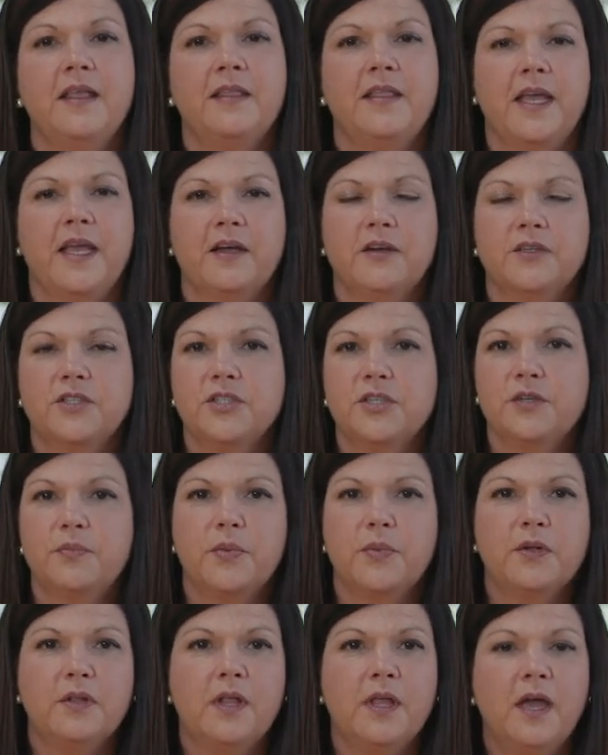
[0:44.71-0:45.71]
They are
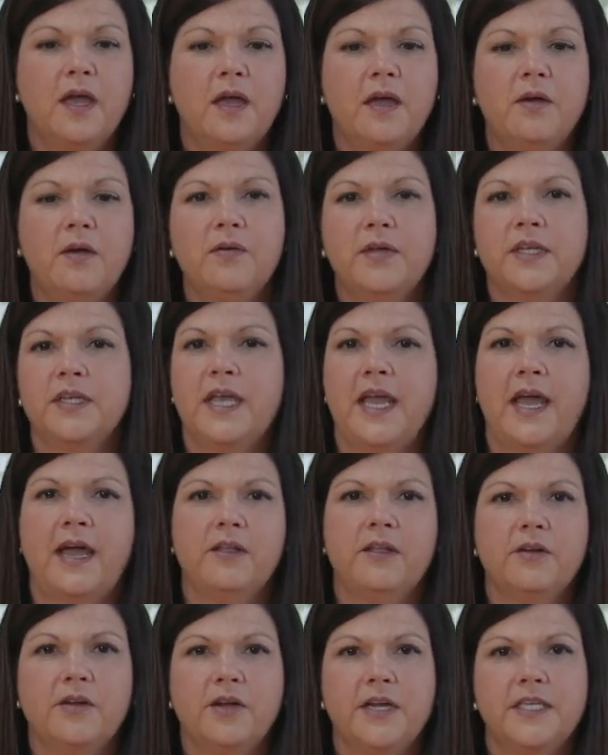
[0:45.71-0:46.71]
super low in
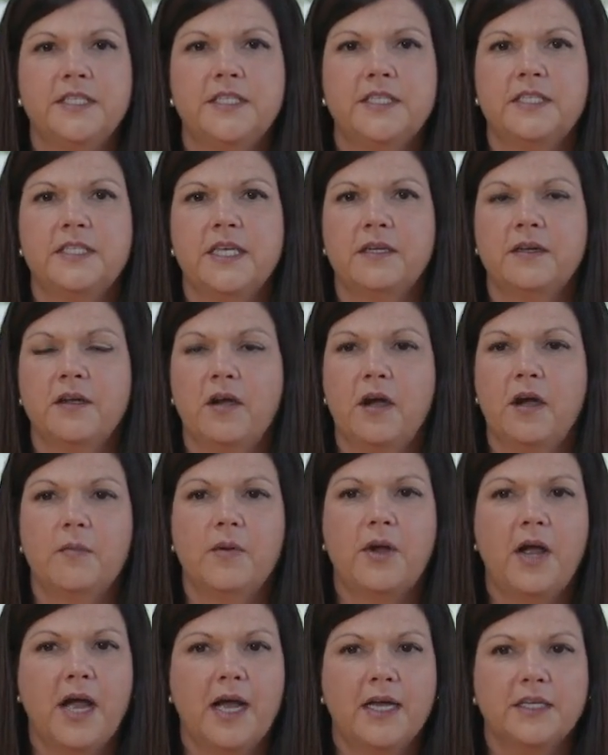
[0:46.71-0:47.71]
calories and
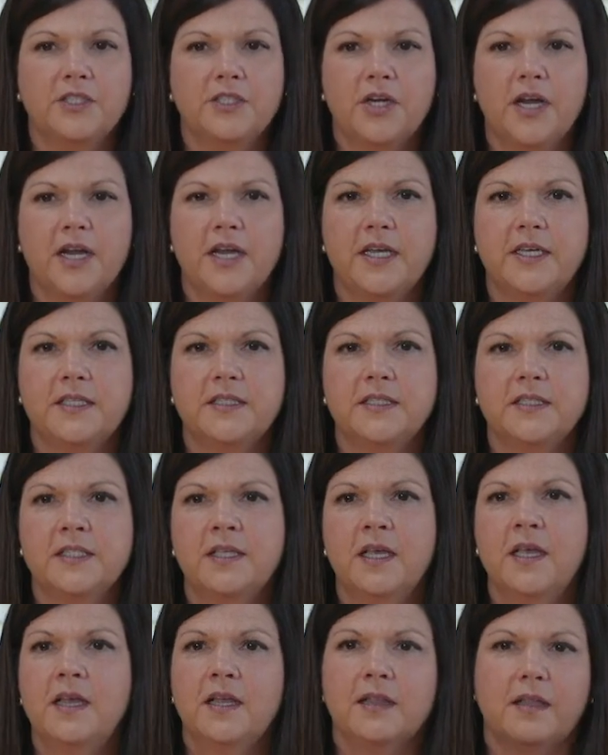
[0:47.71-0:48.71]
carbohydrates,
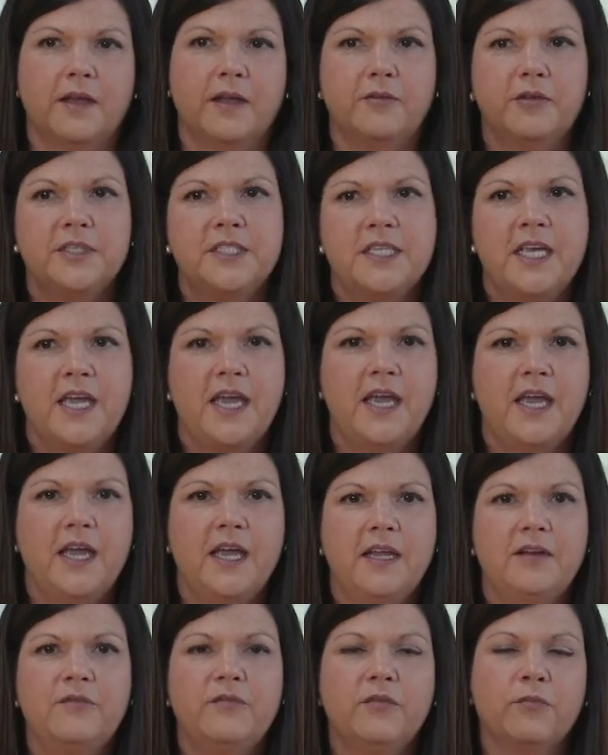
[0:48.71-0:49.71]
like we
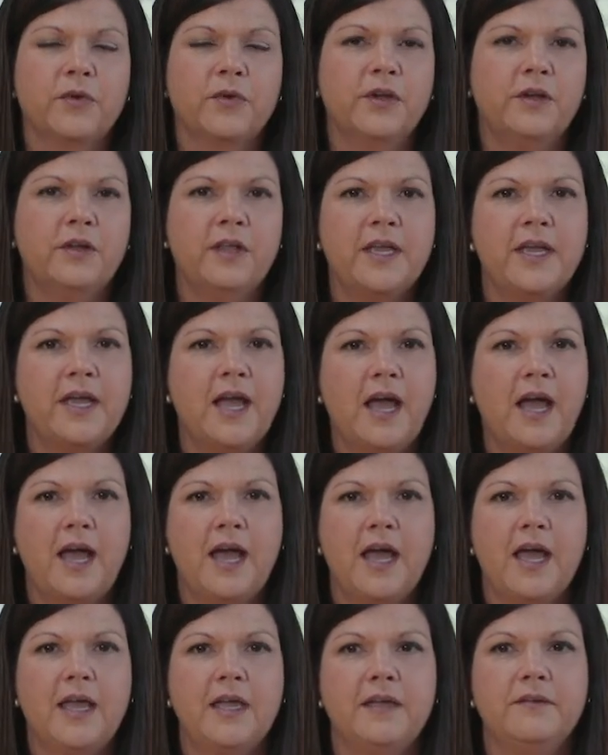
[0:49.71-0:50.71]
said, really
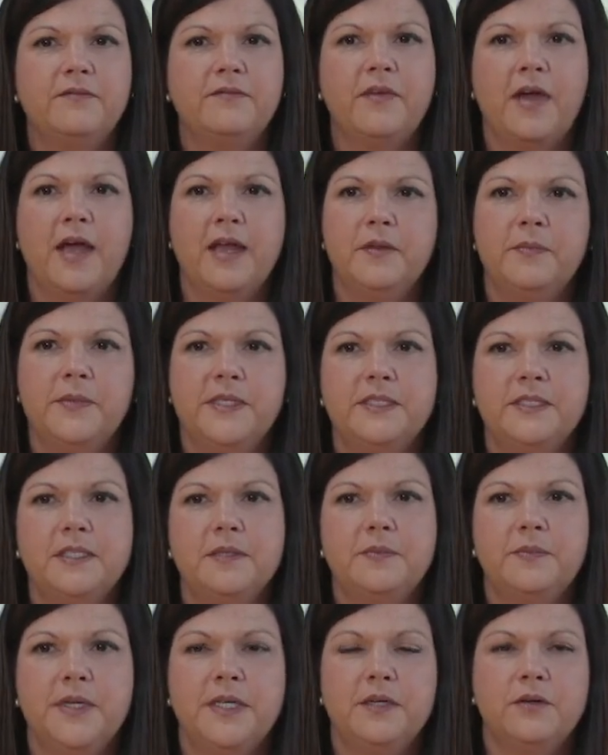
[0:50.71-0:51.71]
high in vitamins
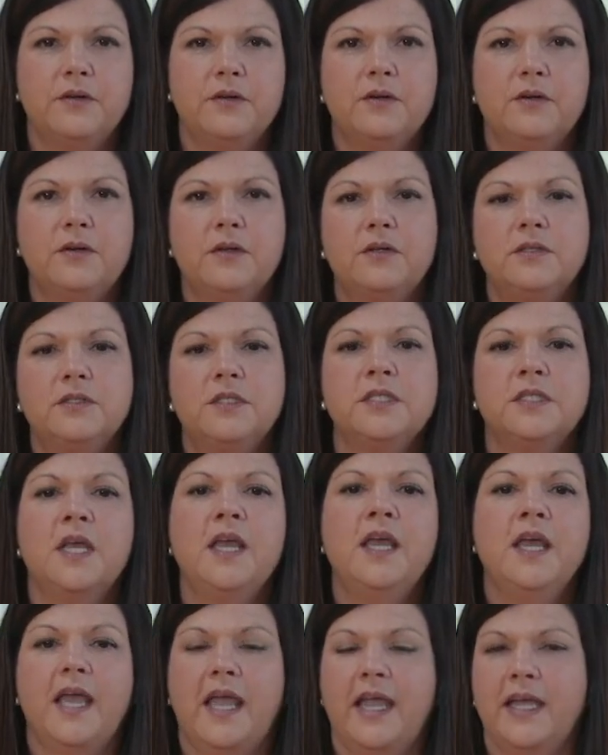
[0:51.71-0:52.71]
and minerals,
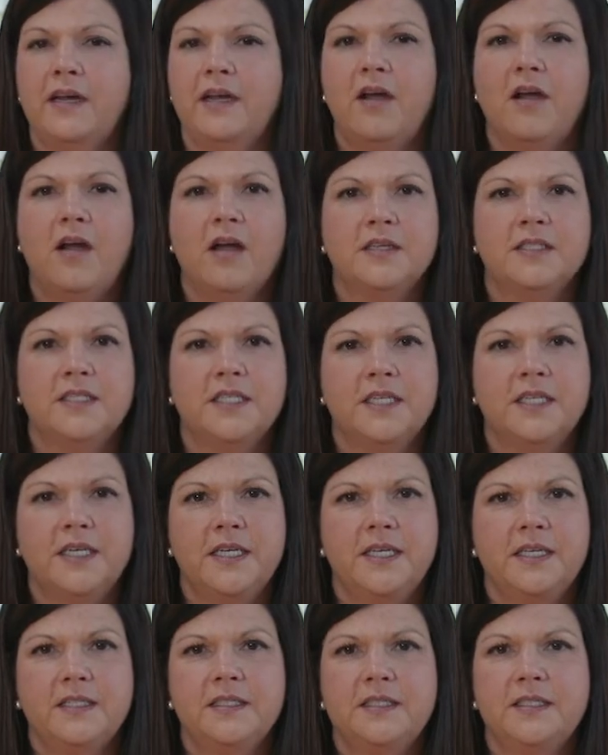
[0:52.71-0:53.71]

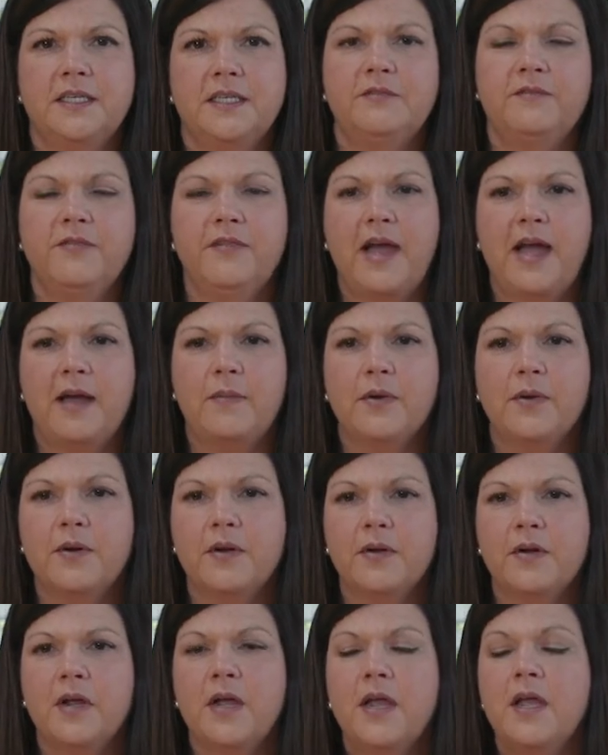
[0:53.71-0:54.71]
antioxidants and
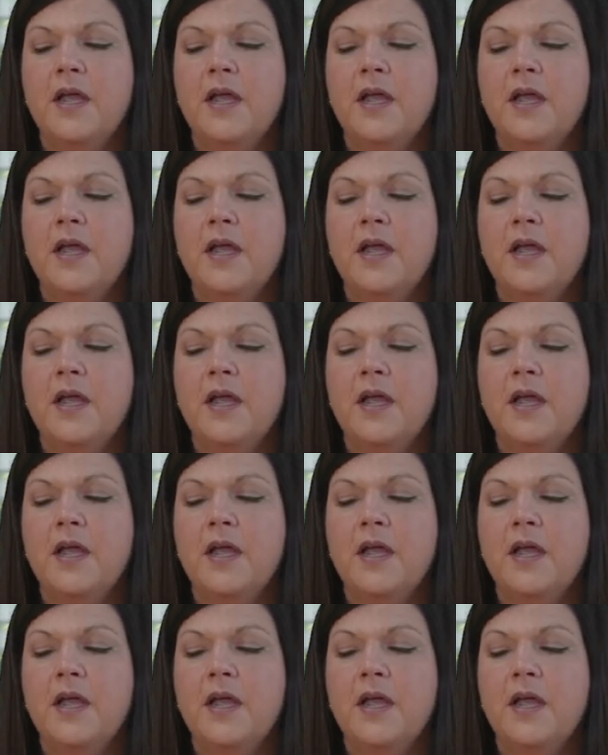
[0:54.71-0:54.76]
fiber.